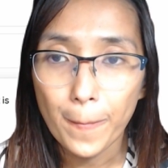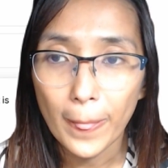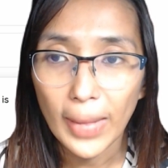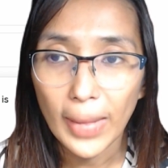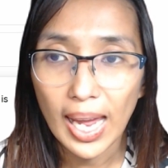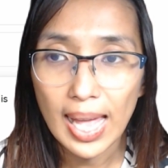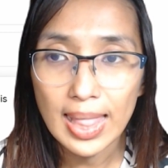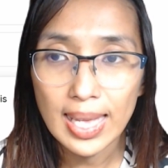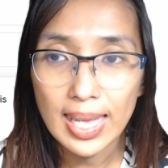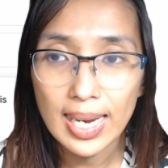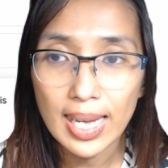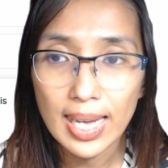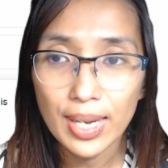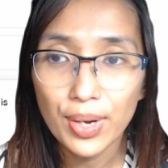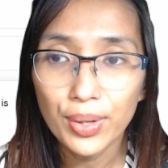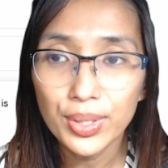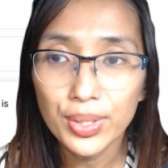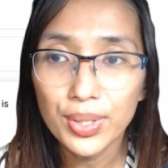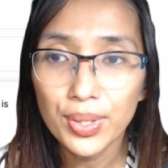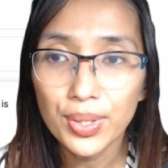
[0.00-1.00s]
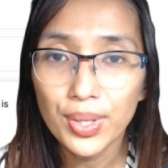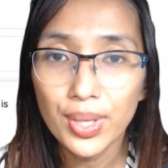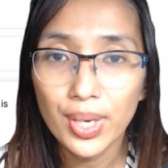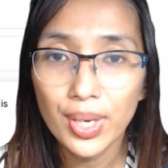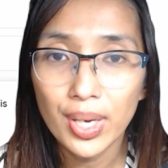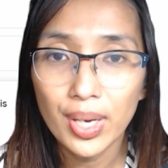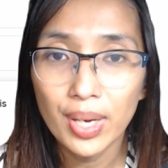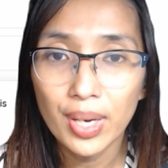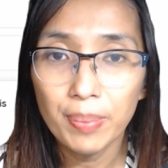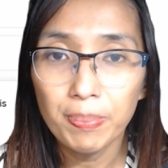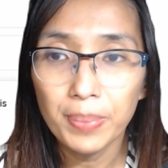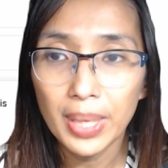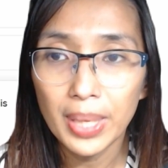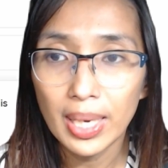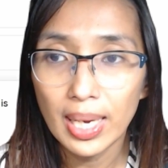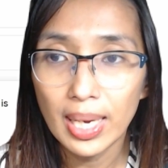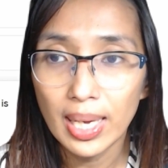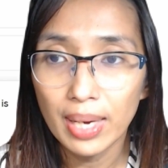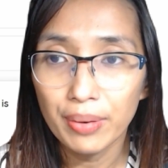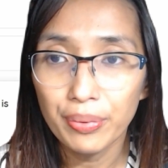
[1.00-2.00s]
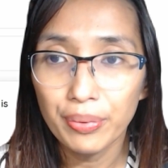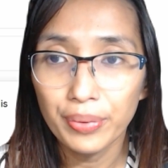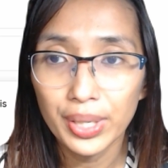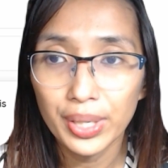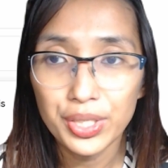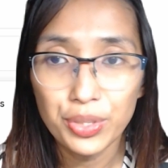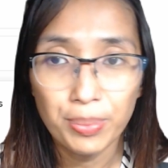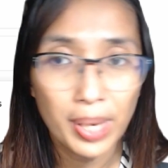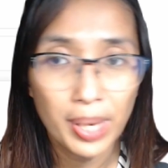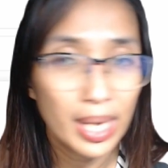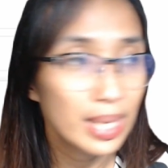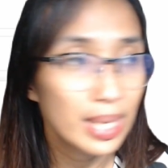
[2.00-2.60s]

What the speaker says: And then I go to the PDF resume I